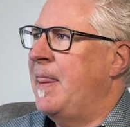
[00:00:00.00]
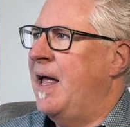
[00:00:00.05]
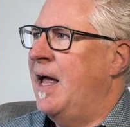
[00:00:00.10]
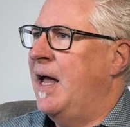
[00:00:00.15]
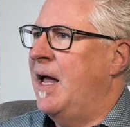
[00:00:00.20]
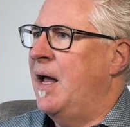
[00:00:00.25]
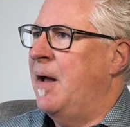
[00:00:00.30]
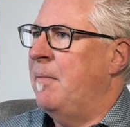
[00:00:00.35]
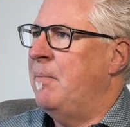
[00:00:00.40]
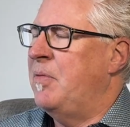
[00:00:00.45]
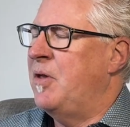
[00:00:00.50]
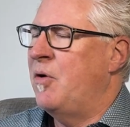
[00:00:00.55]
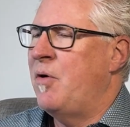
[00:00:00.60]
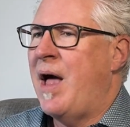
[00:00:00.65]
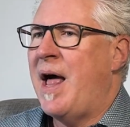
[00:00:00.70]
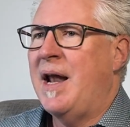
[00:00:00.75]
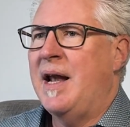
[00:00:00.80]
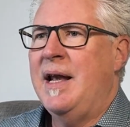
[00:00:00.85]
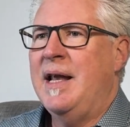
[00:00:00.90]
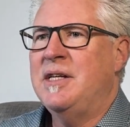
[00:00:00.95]
They're
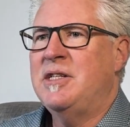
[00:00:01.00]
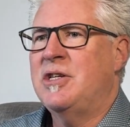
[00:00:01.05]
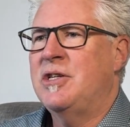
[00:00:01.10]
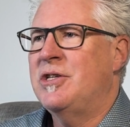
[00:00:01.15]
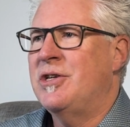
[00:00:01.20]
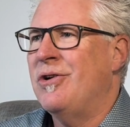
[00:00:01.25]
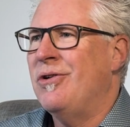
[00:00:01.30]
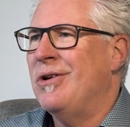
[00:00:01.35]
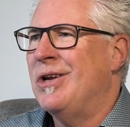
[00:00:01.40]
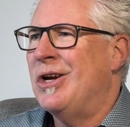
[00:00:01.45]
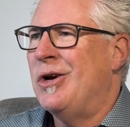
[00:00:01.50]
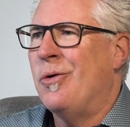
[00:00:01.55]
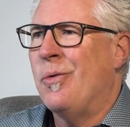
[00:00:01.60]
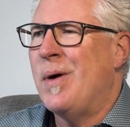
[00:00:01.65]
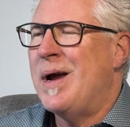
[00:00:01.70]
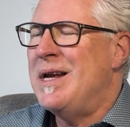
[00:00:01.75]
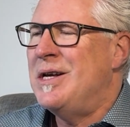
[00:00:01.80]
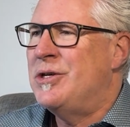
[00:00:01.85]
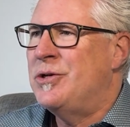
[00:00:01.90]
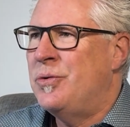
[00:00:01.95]
not necessarily
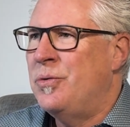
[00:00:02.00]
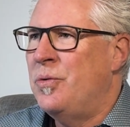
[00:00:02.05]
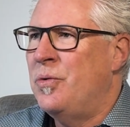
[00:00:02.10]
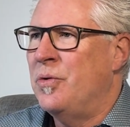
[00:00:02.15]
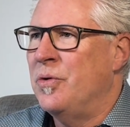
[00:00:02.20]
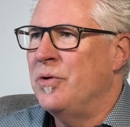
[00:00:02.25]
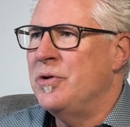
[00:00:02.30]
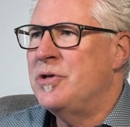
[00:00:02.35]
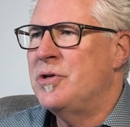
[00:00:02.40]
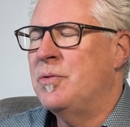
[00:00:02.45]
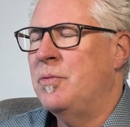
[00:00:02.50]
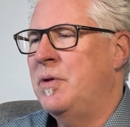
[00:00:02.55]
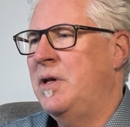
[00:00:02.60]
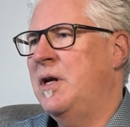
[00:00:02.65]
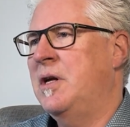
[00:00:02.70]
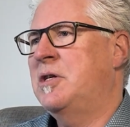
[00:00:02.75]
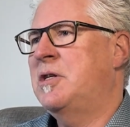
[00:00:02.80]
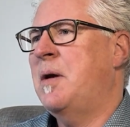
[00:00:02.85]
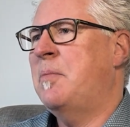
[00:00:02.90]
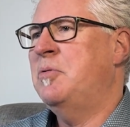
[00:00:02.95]
great tools, with the
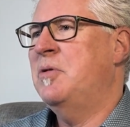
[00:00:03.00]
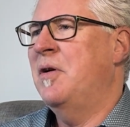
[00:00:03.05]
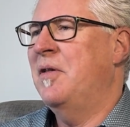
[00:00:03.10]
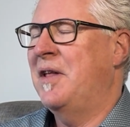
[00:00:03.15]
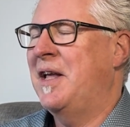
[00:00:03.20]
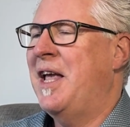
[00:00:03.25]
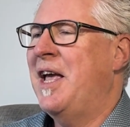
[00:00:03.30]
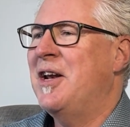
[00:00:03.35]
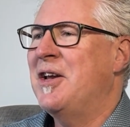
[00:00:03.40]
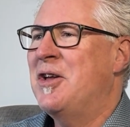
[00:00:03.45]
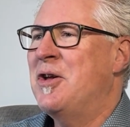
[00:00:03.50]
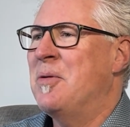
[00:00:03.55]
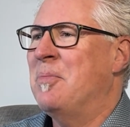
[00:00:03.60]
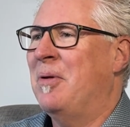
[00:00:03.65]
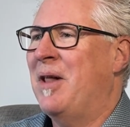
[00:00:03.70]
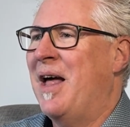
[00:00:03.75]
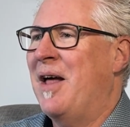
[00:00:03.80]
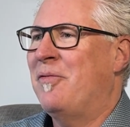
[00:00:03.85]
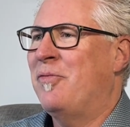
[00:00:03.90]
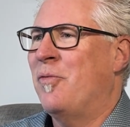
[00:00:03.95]
exception of the ketteQ
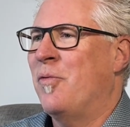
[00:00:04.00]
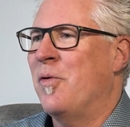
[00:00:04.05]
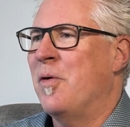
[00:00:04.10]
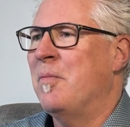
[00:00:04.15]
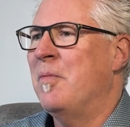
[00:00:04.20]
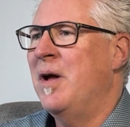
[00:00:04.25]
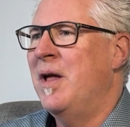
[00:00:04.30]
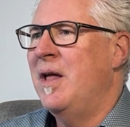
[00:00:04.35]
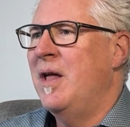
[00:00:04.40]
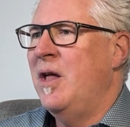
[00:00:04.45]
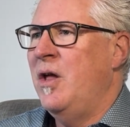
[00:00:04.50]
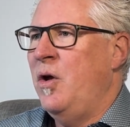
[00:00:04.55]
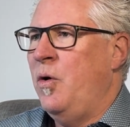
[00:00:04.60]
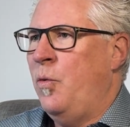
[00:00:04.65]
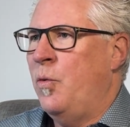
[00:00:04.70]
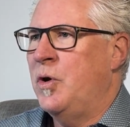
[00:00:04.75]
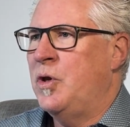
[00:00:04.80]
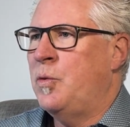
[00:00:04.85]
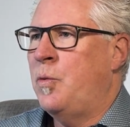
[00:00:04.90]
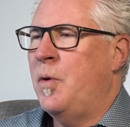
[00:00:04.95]
platform,
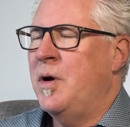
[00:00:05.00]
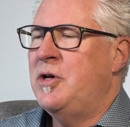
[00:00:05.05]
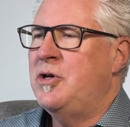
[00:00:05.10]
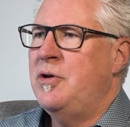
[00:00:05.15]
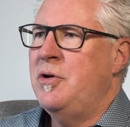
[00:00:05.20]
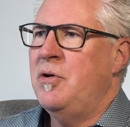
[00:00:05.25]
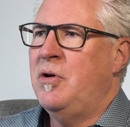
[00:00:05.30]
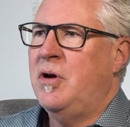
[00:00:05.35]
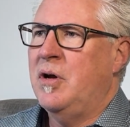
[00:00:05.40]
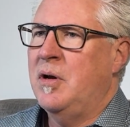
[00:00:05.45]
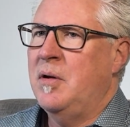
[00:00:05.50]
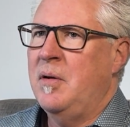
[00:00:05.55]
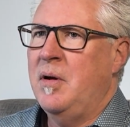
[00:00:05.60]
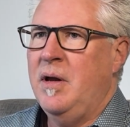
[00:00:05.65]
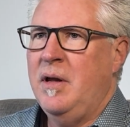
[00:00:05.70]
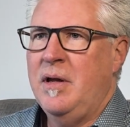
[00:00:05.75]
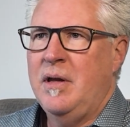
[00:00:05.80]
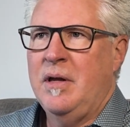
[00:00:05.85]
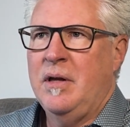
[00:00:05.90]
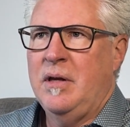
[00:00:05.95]
with which you
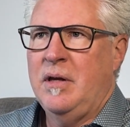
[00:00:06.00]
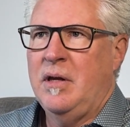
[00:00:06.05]
can